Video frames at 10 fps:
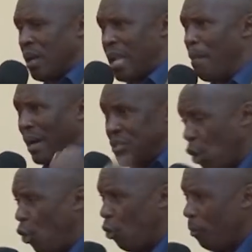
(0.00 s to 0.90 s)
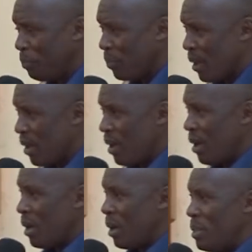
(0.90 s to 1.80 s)
Number two,
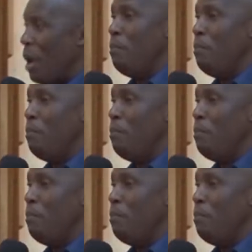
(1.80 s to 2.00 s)
the